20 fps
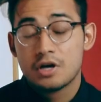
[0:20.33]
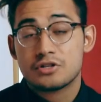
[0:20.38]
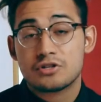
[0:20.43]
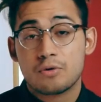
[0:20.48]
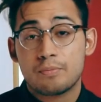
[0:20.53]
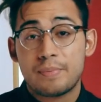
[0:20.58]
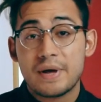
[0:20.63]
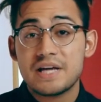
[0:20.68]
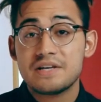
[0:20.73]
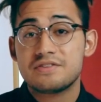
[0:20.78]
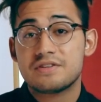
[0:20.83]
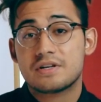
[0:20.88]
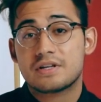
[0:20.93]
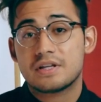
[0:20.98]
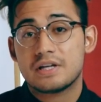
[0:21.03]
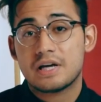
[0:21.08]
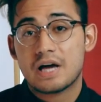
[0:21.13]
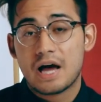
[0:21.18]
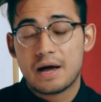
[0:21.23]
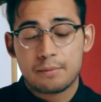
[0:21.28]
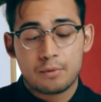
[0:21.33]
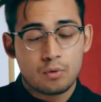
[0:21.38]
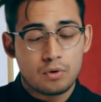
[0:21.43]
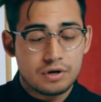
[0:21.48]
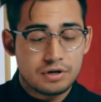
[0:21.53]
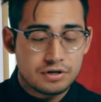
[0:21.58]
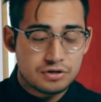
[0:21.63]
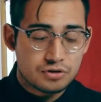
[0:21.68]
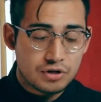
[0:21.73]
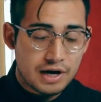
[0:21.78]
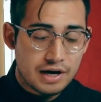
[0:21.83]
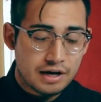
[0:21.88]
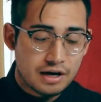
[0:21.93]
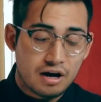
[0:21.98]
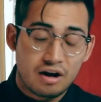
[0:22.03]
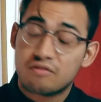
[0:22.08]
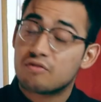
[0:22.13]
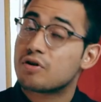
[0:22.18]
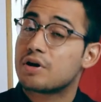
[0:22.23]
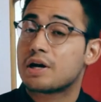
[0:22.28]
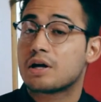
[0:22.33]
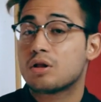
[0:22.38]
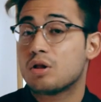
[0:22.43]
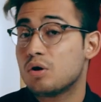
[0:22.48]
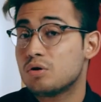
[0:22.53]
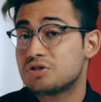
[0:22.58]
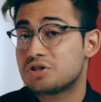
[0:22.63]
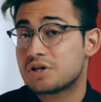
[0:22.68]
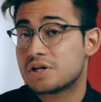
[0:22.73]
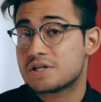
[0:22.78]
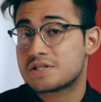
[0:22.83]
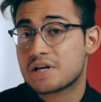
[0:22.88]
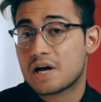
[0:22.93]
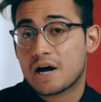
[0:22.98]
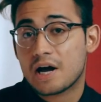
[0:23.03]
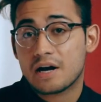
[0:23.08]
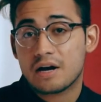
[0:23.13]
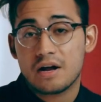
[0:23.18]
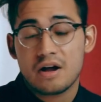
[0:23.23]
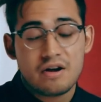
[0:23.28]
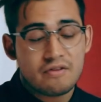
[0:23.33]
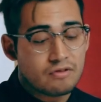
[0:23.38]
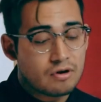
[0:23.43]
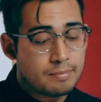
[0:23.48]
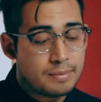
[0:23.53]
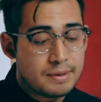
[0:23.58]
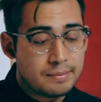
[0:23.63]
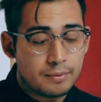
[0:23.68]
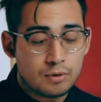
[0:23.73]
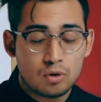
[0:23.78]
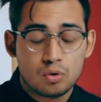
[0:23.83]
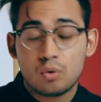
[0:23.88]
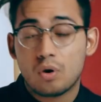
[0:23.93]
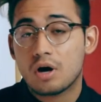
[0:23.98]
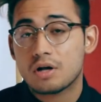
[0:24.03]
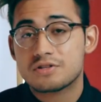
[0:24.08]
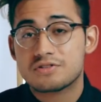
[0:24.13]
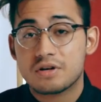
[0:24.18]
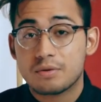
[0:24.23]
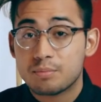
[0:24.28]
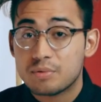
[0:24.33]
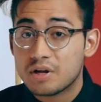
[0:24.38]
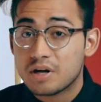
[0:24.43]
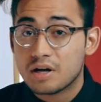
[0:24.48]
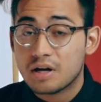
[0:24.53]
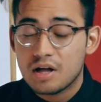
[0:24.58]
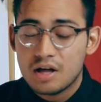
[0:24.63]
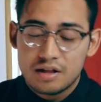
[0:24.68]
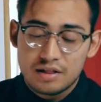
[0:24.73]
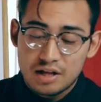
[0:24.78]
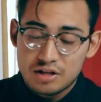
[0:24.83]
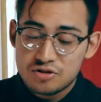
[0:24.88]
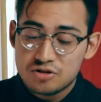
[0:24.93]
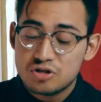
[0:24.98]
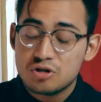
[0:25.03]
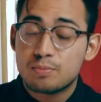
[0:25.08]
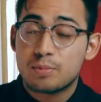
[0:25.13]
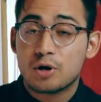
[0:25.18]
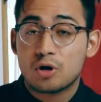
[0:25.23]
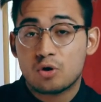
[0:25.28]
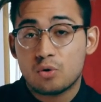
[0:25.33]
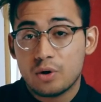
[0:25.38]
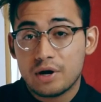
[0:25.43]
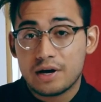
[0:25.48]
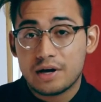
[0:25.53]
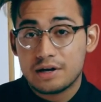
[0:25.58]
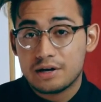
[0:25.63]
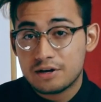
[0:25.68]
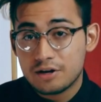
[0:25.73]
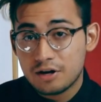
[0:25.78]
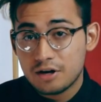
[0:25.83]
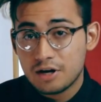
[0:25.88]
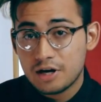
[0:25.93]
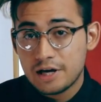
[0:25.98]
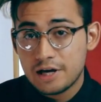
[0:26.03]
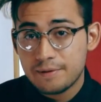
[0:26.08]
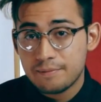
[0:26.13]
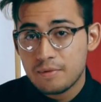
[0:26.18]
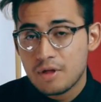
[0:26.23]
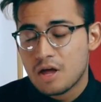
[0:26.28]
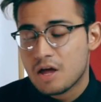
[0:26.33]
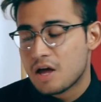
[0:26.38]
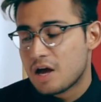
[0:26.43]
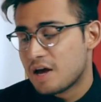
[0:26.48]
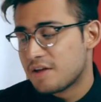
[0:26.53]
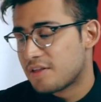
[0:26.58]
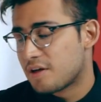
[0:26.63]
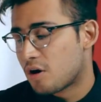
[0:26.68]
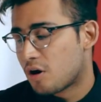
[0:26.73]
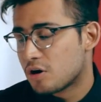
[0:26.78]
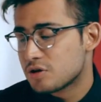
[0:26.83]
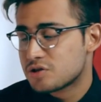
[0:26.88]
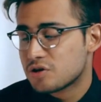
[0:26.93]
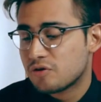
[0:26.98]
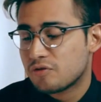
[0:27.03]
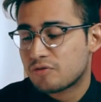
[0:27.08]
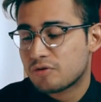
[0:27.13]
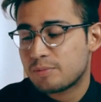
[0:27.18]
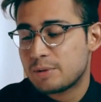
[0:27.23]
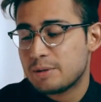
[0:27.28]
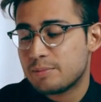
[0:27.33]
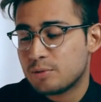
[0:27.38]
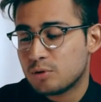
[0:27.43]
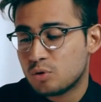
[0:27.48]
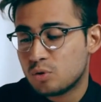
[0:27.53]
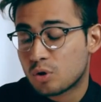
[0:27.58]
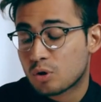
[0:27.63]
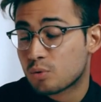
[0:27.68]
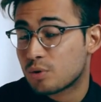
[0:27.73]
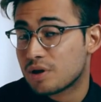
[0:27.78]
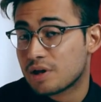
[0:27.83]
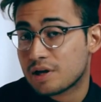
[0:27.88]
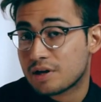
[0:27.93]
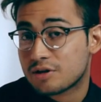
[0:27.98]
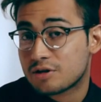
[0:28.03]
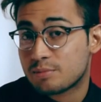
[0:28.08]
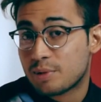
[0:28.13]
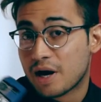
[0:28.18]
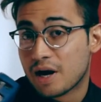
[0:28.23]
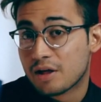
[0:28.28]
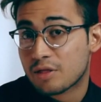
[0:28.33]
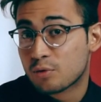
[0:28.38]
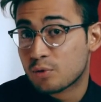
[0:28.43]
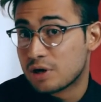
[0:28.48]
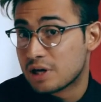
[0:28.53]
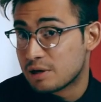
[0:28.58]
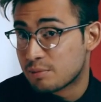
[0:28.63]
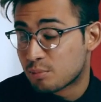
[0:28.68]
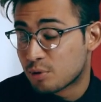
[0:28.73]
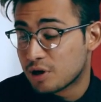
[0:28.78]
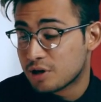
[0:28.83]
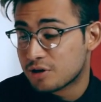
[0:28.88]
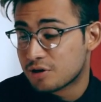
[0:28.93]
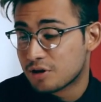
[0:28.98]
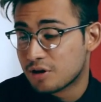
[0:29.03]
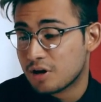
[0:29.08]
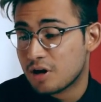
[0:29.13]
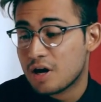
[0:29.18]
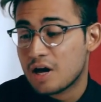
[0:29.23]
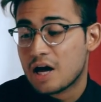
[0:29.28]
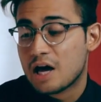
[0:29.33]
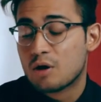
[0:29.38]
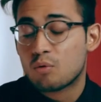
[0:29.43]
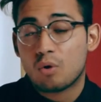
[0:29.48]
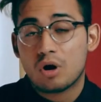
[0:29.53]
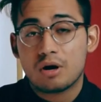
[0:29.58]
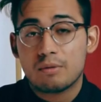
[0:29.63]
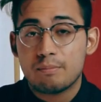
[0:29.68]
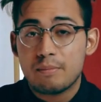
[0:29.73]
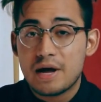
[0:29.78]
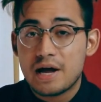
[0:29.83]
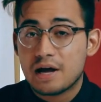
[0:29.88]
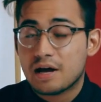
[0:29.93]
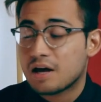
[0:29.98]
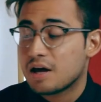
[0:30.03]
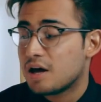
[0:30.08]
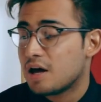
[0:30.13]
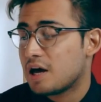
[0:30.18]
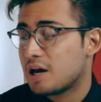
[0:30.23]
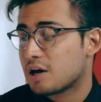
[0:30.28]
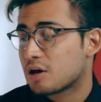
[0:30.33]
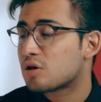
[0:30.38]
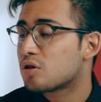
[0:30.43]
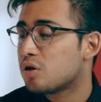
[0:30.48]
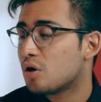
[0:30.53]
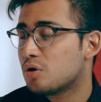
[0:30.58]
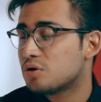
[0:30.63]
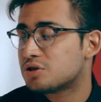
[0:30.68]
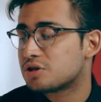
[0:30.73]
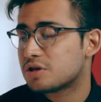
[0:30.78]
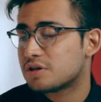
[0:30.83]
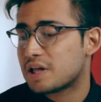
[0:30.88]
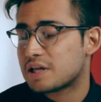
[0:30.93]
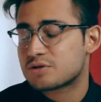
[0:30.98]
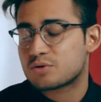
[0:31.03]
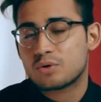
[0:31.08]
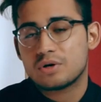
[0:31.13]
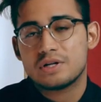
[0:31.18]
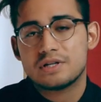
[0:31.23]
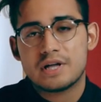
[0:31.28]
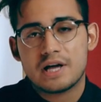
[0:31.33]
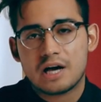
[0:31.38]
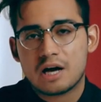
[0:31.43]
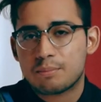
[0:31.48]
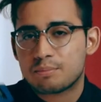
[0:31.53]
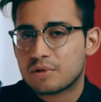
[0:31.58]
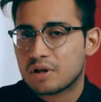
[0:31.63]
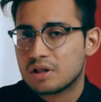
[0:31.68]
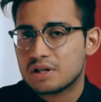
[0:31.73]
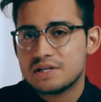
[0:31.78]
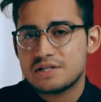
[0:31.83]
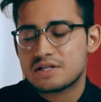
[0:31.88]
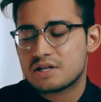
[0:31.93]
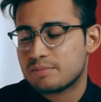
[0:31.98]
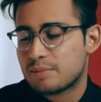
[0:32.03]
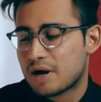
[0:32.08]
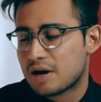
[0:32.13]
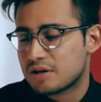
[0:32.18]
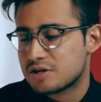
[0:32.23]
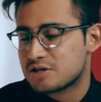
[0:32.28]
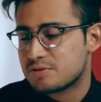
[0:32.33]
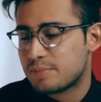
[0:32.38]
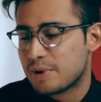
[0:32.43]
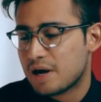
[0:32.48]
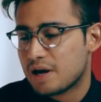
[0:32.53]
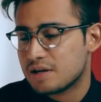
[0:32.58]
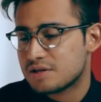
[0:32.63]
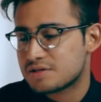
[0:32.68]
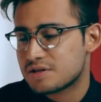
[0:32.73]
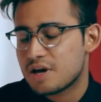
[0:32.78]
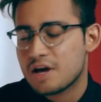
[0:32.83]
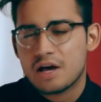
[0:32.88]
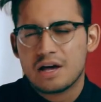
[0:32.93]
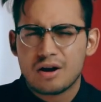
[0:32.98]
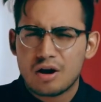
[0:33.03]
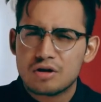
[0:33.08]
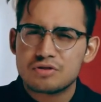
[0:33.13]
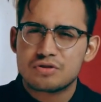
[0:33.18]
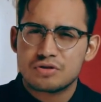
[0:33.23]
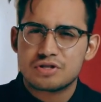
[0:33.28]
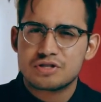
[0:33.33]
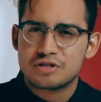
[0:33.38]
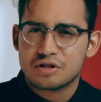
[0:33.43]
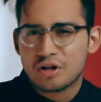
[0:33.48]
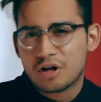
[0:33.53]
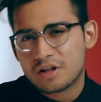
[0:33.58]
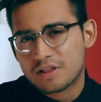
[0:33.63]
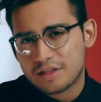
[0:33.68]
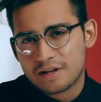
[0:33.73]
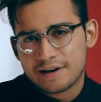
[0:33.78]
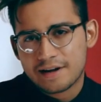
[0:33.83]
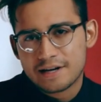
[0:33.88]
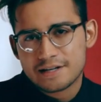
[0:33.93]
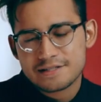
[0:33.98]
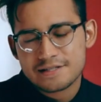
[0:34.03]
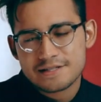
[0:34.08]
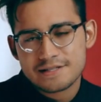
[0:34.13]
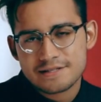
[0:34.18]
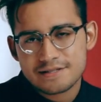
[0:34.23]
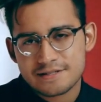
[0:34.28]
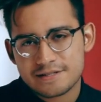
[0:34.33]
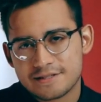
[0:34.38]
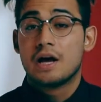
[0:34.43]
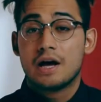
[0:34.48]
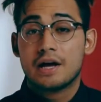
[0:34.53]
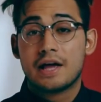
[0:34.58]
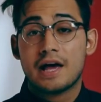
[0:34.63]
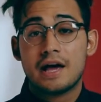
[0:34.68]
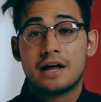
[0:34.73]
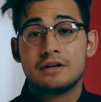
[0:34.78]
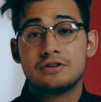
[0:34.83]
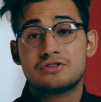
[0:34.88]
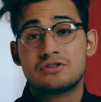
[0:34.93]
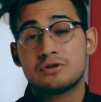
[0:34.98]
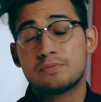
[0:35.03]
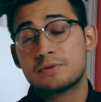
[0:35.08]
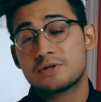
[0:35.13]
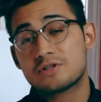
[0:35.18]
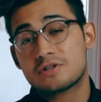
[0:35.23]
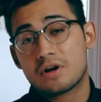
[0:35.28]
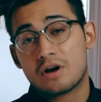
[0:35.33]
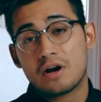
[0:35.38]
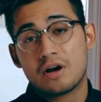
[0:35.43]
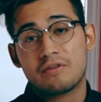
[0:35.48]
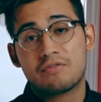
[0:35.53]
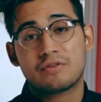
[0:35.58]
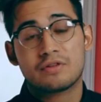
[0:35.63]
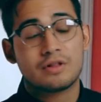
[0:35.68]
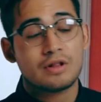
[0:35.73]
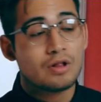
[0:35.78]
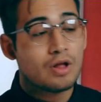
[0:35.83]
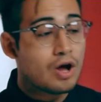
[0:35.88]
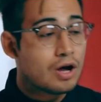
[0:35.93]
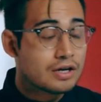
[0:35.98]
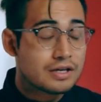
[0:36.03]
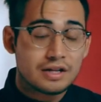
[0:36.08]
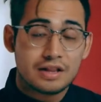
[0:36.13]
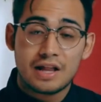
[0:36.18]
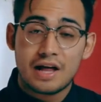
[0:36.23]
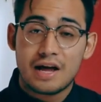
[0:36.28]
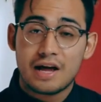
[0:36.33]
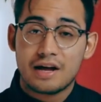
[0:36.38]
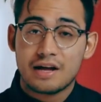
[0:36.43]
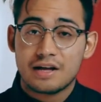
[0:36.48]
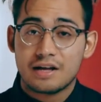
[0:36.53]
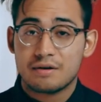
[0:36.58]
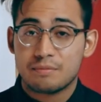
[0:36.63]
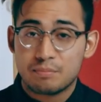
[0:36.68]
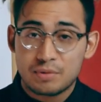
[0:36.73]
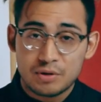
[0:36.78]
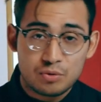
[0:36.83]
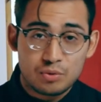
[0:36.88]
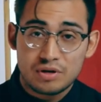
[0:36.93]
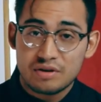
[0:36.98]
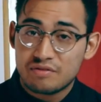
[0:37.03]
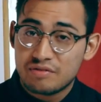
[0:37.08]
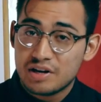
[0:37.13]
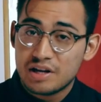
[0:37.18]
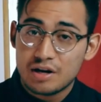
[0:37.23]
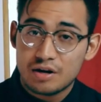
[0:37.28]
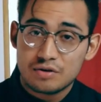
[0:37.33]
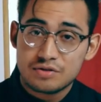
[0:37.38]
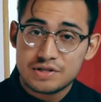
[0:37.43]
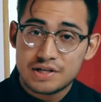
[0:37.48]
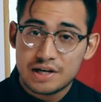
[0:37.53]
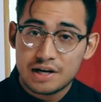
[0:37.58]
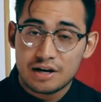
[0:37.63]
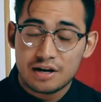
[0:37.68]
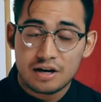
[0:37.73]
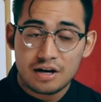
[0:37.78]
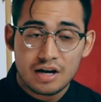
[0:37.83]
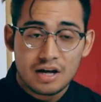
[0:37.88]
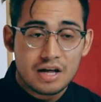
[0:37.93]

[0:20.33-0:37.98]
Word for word: So basically I'm going to try to cover enclosure design for people who want something that's super quick and dirty, and then also for people who are willing to buy a 3D printer and want to make an enclosure that's going to take up the least amount of space and also just look the nicest. Again, super sorry for the long delay in between videos here.